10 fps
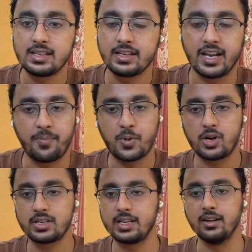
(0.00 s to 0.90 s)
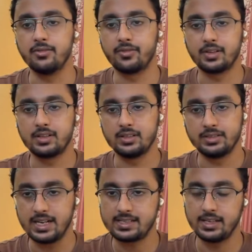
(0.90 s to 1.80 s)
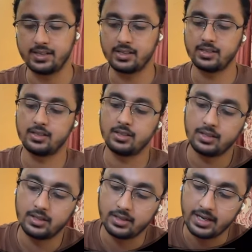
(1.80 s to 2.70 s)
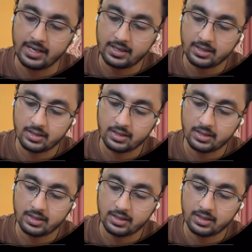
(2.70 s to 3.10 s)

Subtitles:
kept on a shelf. That's it, right?